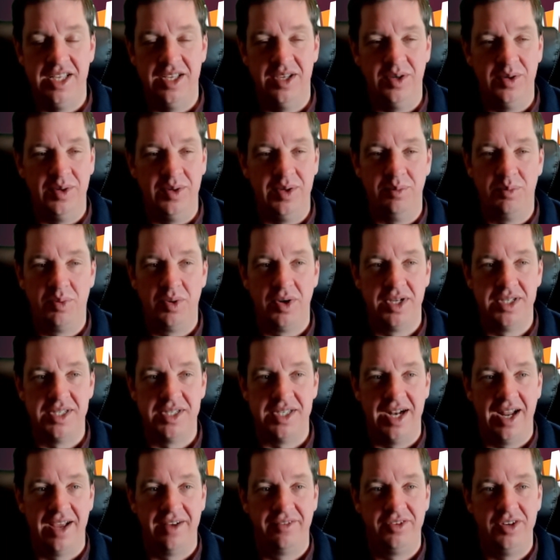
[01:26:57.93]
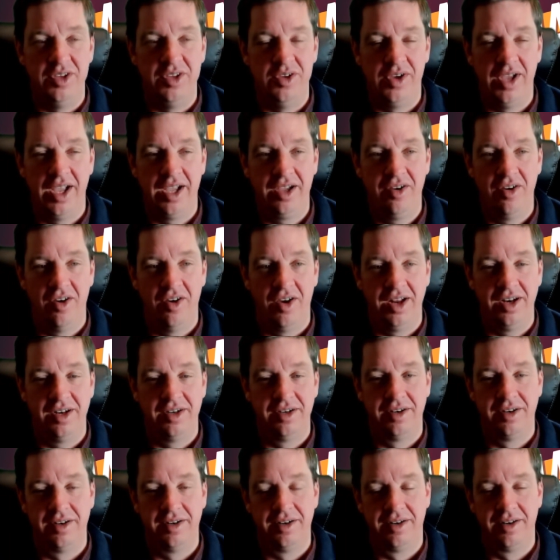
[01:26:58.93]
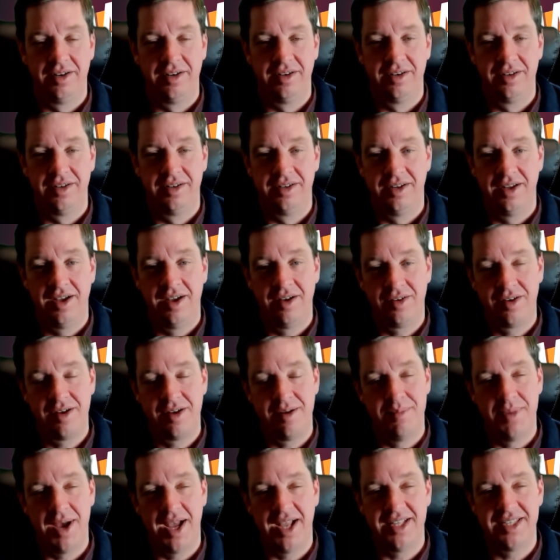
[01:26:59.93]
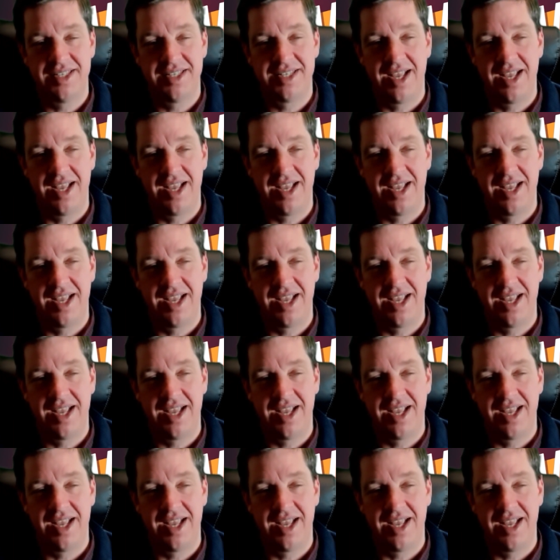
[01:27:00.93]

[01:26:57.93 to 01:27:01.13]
you in prison after you get caught. I'll come by and say